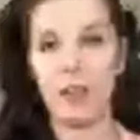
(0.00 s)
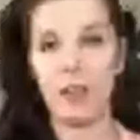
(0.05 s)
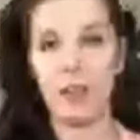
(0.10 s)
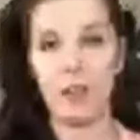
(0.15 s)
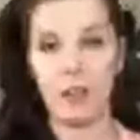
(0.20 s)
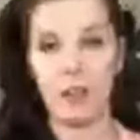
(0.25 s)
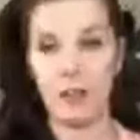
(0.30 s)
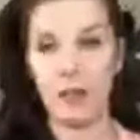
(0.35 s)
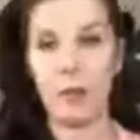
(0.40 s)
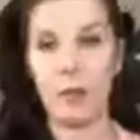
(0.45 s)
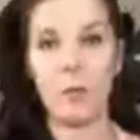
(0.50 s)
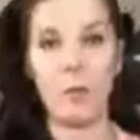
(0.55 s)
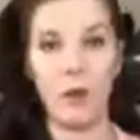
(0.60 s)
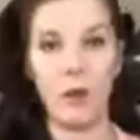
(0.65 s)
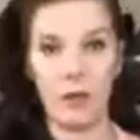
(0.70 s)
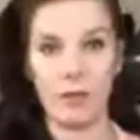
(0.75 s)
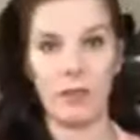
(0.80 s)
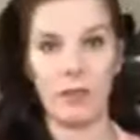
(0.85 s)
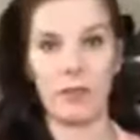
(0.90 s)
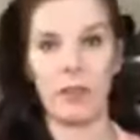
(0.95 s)
uh, it
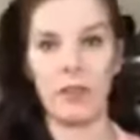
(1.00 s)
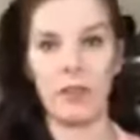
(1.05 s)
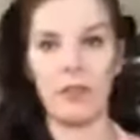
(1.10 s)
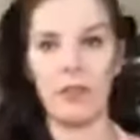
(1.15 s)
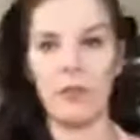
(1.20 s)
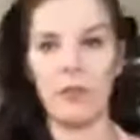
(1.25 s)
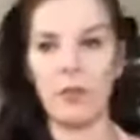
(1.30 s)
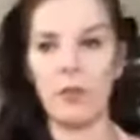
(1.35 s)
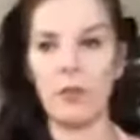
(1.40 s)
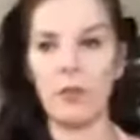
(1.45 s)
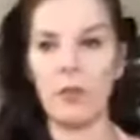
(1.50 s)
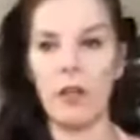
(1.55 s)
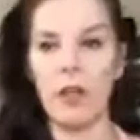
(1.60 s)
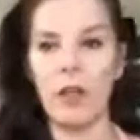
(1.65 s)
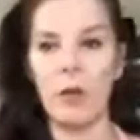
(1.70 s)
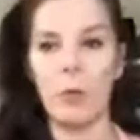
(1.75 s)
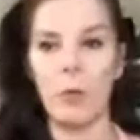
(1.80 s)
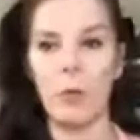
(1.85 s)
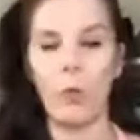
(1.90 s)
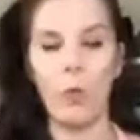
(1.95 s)
with. If you
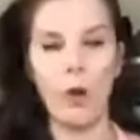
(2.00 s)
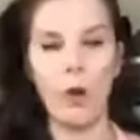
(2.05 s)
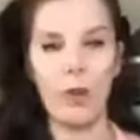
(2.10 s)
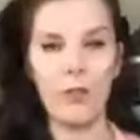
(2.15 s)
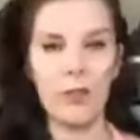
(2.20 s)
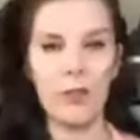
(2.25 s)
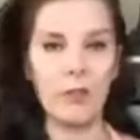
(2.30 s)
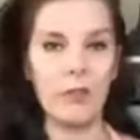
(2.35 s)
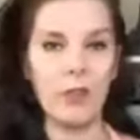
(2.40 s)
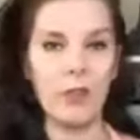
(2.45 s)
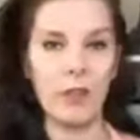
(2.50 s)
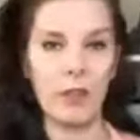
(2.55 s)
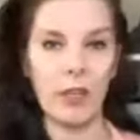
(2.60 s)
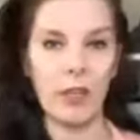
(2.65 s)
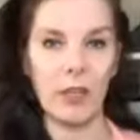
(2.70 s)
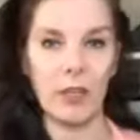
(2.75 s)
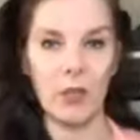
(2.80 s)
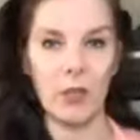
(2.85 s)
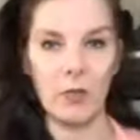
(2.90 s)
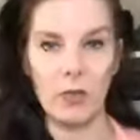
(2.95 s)
want to feel
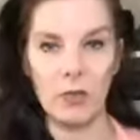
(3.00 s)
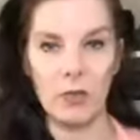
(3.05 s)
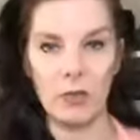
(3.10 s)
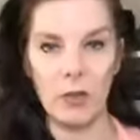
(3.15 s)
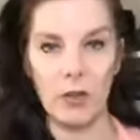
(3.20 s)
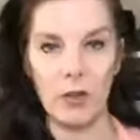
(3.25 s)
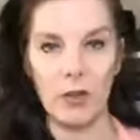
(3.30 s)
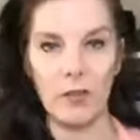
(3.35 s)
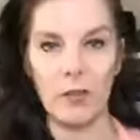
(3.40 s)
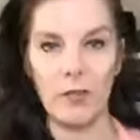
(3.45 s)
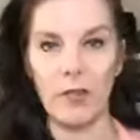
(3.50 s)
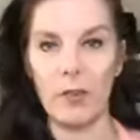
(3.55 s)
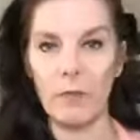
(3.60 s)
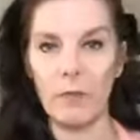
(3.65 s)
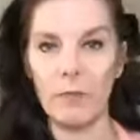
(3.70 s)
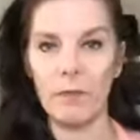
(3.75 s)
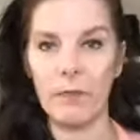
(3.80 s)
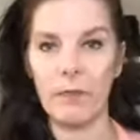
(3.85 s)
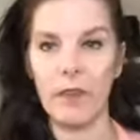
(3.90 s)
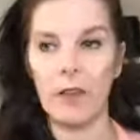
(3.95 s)
like you deserve
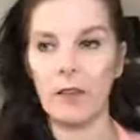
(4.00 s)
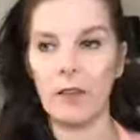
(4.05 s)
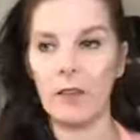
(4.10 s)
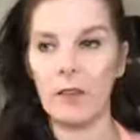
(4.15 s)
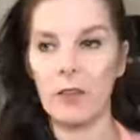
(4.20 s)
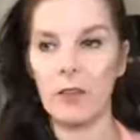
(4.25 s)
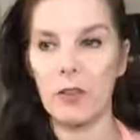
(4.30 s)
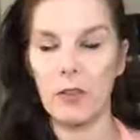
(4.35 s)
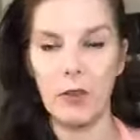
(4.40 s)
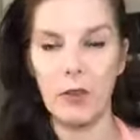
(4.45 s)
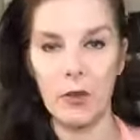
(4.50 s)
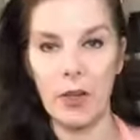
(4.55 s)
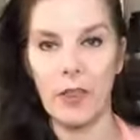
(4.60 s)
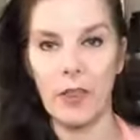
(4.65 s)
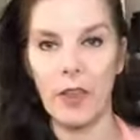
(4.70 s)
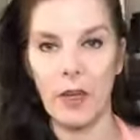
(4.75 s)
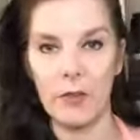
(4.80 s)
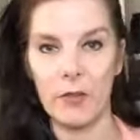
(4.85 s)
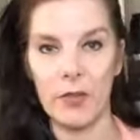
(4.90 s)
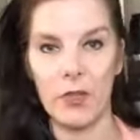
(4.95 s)

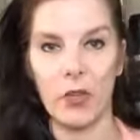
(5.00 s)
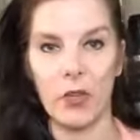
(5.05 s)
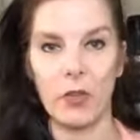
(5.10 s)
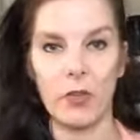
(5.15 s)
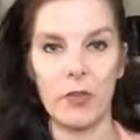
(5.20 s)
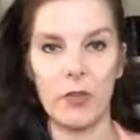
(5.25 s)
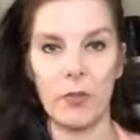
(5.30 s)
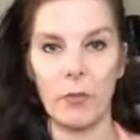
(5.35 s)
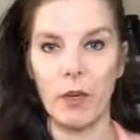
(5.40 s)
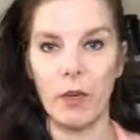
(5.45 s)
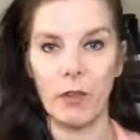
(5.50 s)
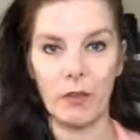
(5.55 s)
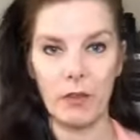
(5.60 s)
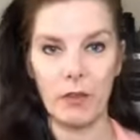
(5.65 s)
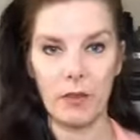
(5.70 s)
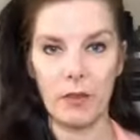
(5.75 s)
$30,000 a month,